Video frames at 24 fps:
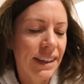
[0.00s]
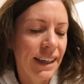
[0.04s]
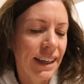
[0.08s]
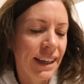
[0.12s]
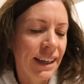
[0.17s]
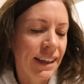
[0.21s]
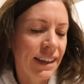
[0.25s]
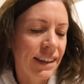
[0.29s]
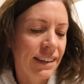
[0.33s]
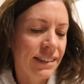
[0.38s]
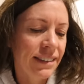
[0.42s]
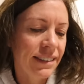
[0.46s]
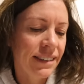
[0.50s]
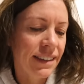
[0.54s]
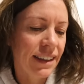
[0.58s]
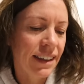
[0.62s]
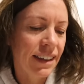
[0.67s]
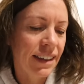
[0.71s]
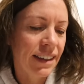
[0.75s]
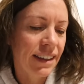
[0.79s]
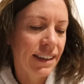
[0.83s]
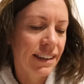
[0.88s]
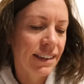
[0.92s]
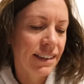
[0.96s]
And
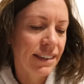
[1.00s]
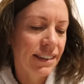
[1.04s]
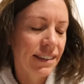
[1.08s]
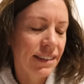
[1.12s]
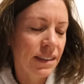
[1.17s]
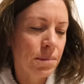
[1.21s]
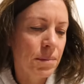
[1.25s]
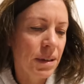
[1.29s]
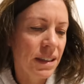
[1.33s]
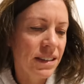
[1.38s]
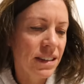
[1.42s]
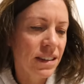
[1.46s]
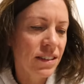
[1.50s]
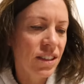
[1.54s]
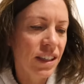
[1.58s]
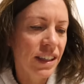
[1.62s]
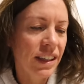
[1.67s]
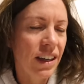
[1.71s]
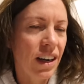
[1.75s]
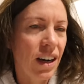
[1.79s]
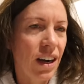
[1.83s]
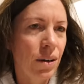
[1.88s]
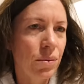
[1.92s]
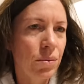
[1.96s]
uh, the message I
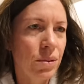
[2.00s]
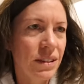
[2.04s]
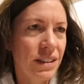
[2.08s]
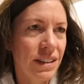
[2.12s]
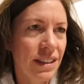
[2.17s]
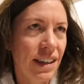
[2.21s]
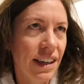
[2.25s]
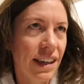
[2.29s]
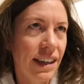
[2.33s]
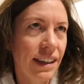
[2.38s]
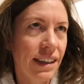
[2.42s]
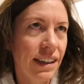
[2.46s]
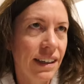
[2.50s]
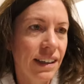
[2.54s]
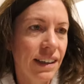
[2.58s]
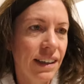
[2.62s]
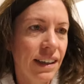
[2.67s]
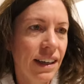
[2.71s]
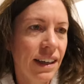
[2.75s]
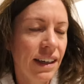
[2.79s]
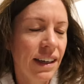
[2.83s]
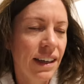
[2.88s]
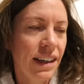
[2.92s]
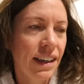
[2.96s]
got was like
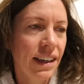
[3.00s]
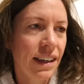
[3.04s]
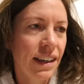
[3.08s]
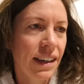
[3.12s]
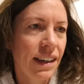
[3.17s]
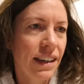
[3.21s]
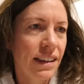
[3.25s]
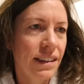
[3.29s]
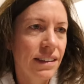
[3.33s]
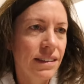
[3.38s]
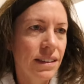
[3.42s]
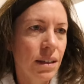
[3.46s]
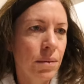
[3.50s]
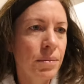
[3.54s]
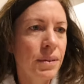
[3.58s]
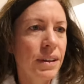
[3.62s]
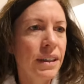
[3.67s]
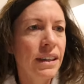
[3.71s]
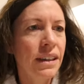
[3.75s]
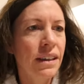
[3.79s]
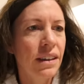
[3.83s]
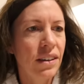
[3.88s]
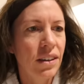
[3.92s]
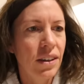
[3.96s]

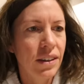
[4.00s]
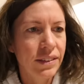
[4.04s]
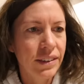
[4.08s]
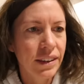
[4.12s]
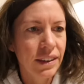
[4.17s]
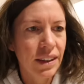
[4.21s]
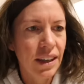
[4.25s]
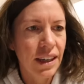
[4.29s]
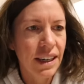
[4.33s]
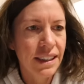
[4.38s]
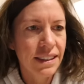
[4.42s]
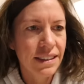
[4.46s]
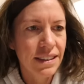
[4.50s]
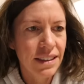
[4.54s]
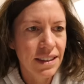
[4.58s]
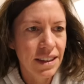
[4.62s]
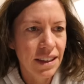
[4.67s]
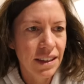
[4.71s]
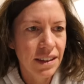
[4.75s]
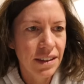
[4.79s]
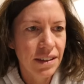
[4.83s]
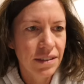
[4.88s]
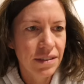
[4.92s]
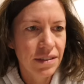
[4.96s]
something along the lines
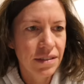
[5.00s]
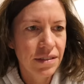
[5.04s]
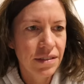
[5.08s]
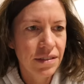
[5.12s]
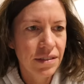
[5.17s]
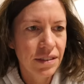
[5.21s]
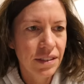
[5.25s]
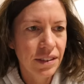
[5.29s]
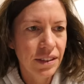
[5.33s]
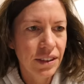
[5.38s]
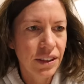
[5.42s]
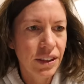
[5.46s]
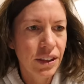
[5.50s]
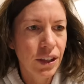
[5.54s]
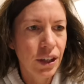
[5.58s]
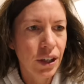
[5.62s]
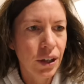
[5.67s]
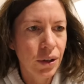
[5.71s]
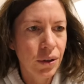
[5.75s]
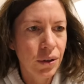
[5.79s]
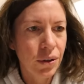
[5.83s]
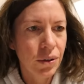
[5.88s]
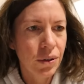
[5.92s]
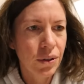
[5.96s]
of, you
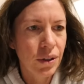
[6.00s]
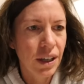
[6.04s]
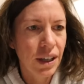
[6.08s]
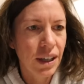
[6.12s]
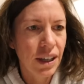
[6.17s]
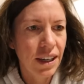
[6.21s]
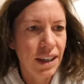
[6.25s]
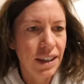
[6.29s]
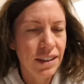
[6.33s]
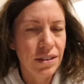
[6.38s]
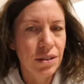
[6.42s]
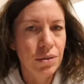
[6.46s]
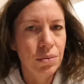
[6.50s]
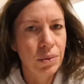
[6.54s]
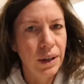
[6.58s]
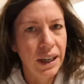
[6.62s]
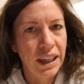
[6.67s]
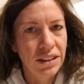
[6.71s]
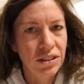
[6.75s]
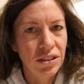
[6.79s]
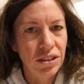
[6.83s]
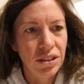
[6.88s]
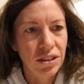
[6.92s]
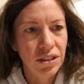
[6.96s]
know, us
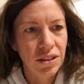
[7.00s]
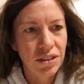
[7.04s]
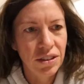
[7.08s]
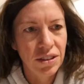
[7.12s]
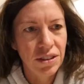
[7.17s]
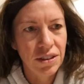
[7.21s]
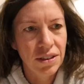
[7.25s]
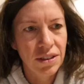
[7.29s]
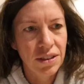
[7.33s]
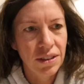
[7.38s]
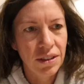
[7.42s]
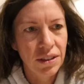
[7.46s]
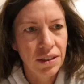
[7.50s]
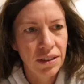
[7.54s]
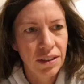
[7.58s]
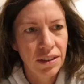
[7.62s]
ranchers